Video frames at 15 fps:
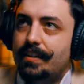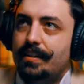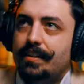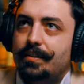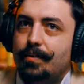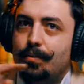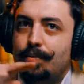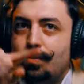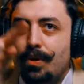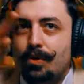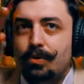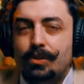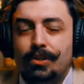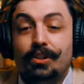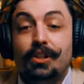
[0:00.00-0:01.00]

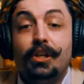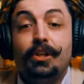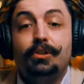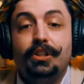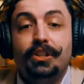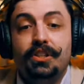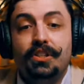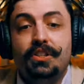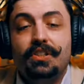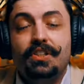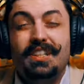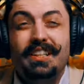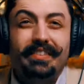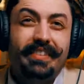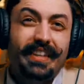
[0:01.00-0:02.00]
roller coaster
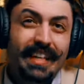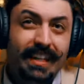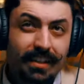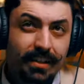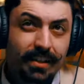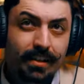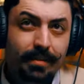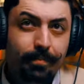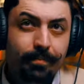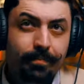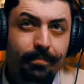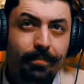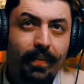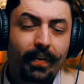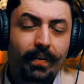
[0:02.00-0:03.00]
of income,
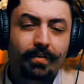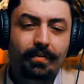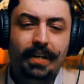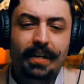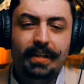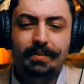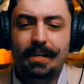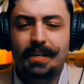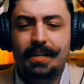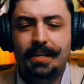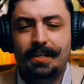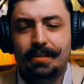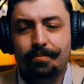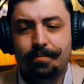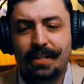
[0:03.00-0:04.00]
right?
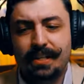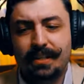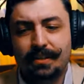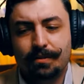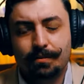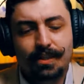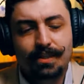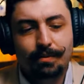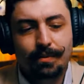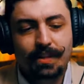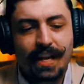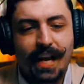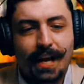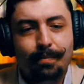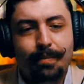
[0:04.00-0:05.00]
Because what
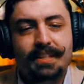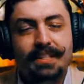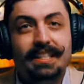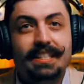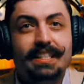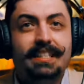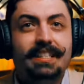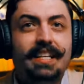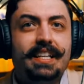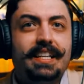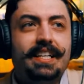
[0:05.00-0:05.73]
happens is,